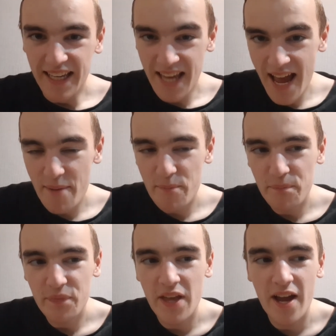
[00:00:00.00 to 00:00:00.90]
Yep,
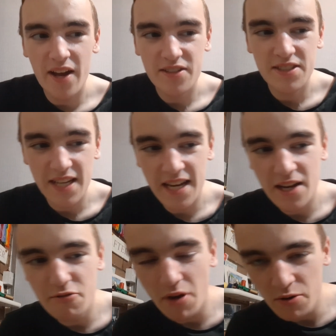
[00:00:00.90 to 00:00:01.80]
they are sticking
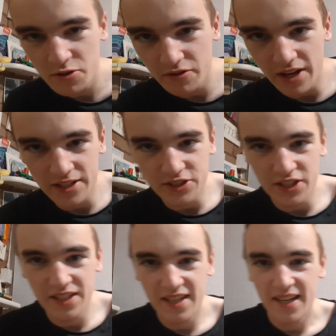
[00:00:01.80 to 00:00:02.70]
a rotary
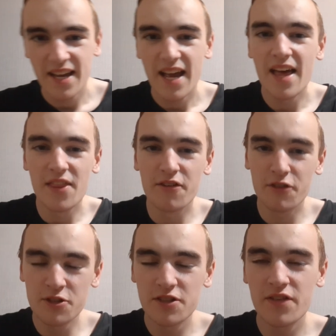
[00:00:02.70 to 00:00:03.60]
engine in the
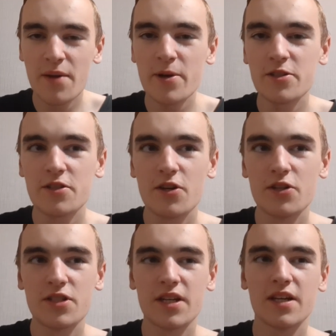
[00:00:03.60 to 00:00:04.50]
front of an
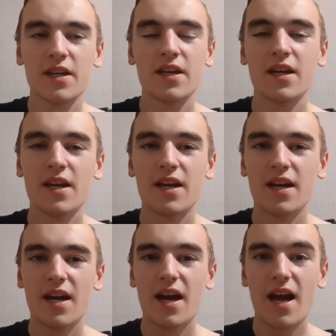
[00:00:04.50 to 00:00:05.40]
MX-30
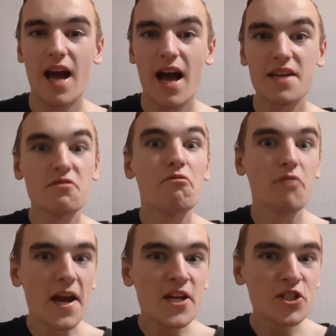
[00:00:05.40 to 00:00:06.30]
as a
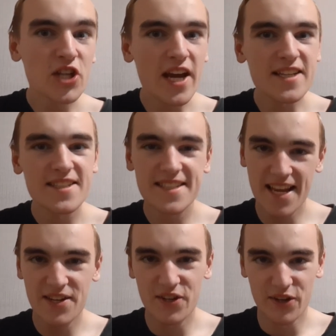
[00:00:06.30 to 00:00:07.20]
range
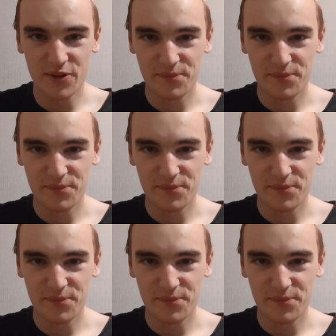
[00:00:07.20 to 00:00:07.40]
extender.